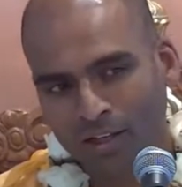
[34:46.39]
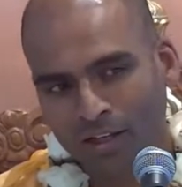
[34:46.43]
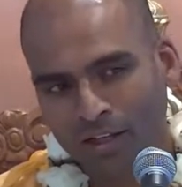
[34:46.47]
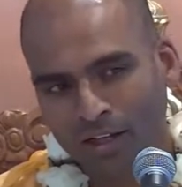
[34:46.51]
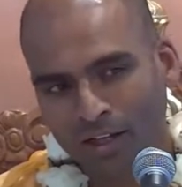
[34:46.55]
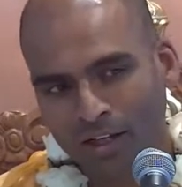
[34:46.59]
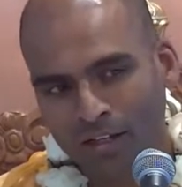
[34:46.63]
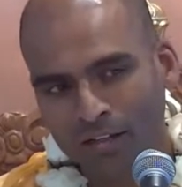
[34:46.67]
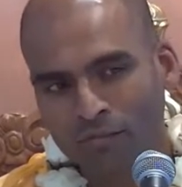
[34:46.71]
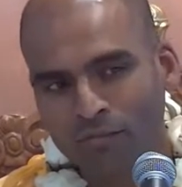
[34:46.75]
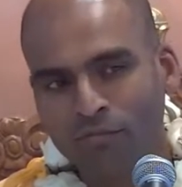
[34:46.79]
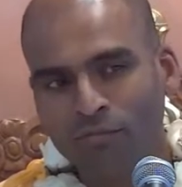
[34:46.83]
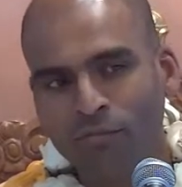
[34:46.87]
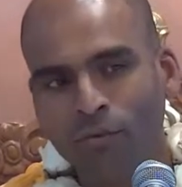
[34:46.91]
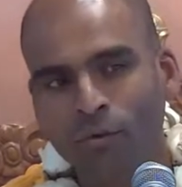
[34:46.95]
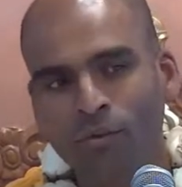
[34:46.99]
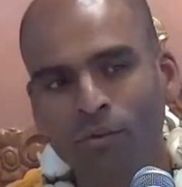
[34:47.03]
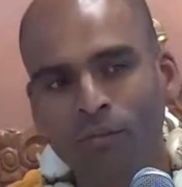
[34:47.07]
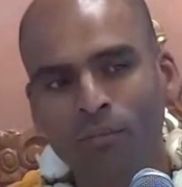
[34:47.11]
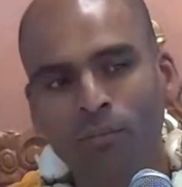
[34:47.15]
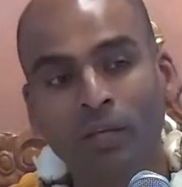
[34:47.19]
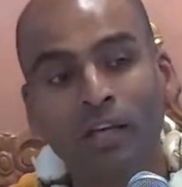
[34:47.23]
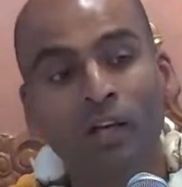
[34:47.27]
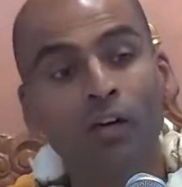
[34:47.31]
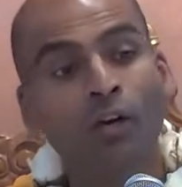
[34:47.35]
And
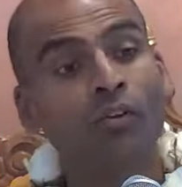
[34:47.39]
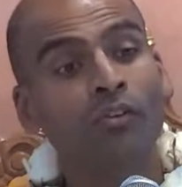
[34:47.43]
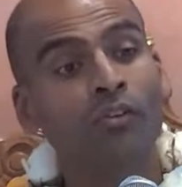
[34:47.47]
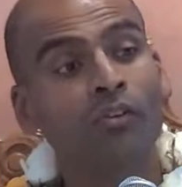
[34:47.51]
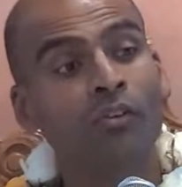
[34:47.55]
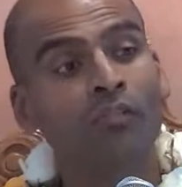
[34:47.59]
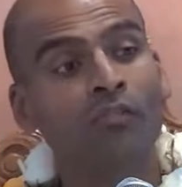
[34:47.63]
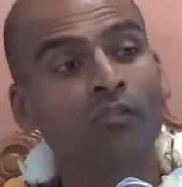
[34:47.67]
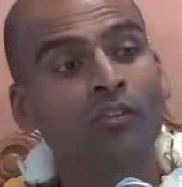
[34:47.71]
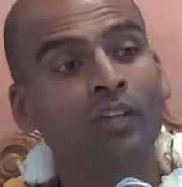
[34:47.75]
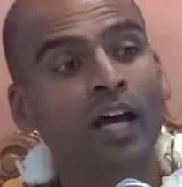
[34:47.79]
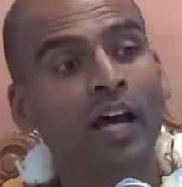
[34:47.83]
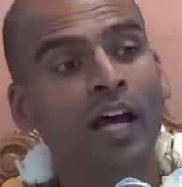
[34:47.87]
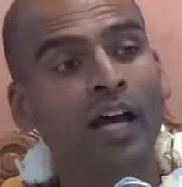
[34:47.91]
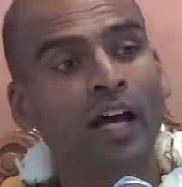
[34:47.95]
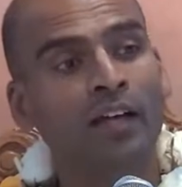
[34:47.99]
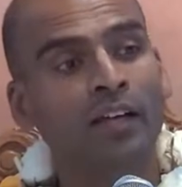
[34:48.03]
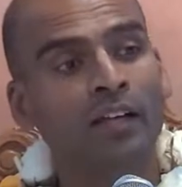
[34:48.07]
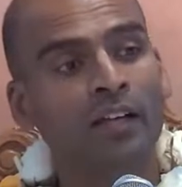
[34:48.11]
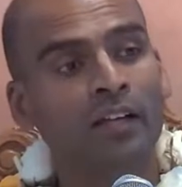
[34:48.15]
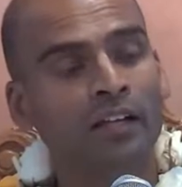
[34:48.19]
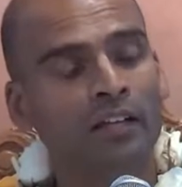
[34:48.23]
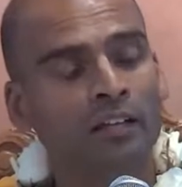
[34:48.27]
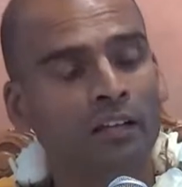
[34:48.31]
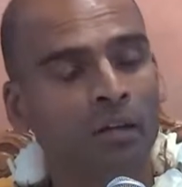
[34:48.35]
because of
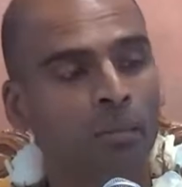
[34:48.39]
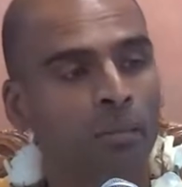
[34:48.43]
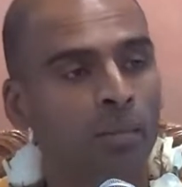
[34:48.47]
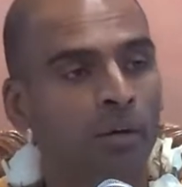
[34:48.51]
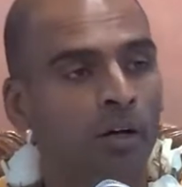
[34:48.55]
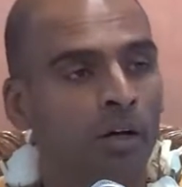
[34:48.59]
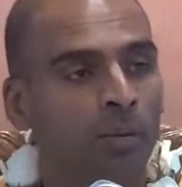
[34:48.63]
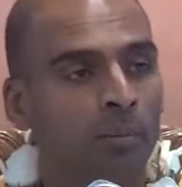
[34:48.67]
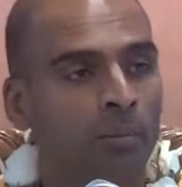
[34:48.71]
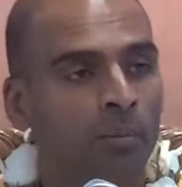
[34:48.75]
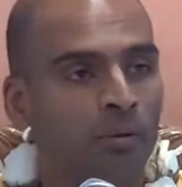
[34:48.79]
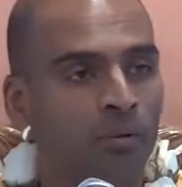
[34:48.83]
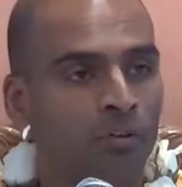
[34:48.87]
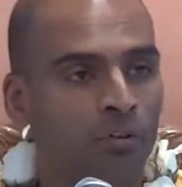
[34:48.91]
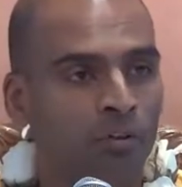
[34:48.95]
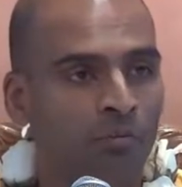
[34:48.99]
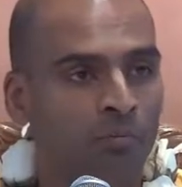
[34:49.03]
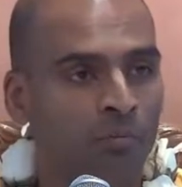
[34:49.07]
that, the purpose